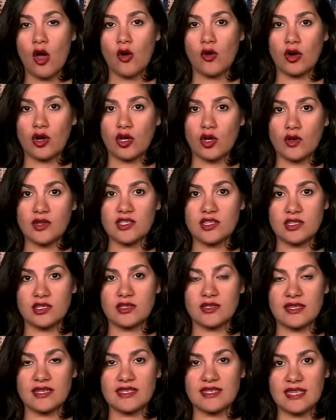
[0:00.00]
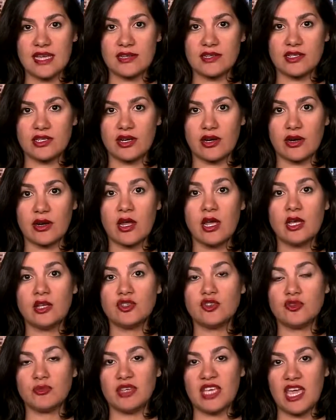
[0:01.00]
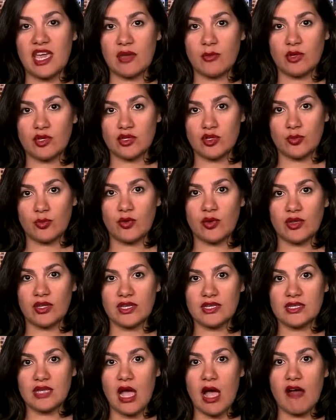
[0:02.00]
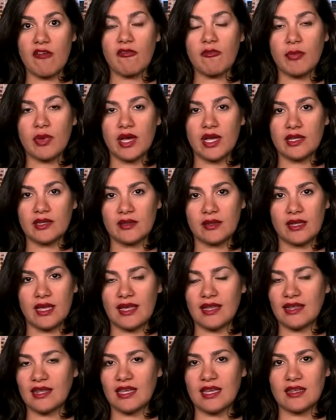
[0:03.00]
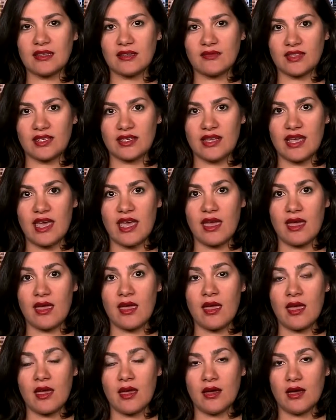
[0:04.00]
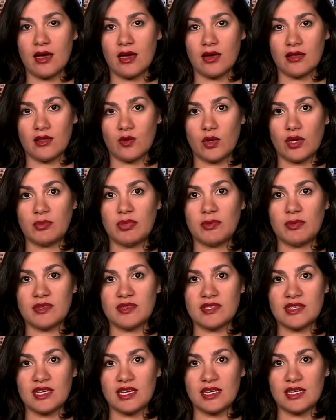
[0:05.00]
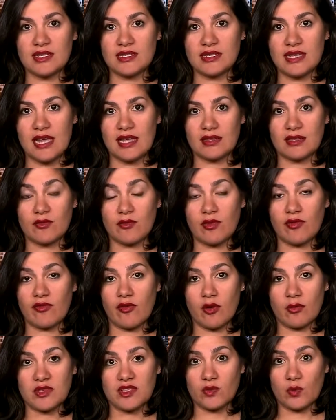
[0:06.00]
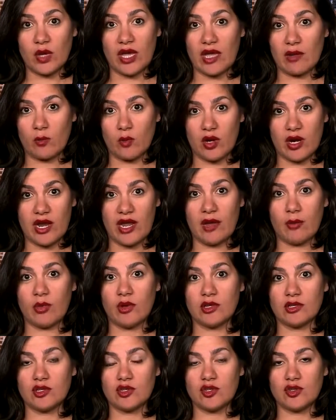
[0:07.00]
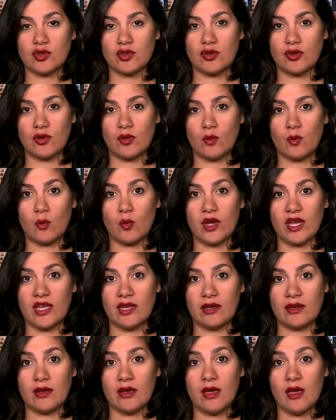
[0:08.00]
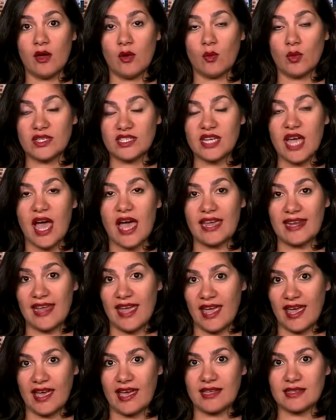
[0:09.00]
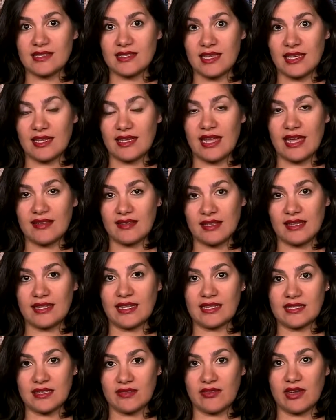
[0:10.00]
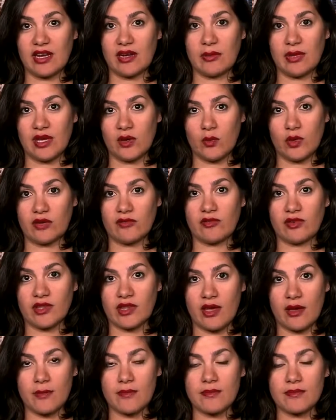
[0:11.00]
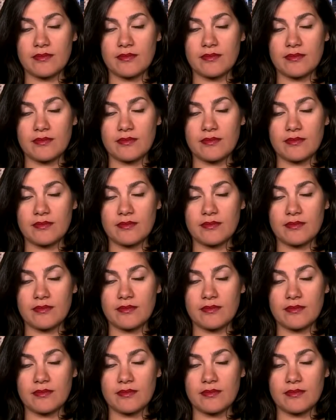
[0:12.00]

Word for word: who are closer to the center to be able to pull this off. But th at the end of the day, uh, the way people see it is that the reformists were able to win with tied hands. And I think that's a very big win for them.